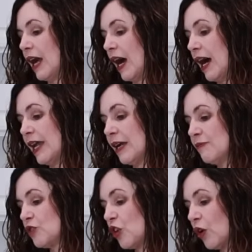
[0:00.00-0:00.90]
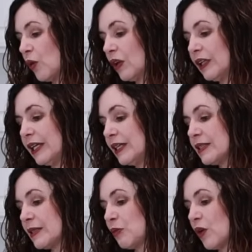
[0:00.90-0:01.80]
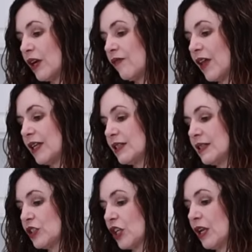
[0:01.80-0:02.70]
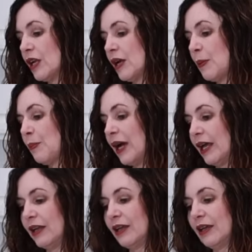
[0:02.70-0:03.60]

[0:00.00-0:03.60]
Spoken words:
I am totally in support of that decision, but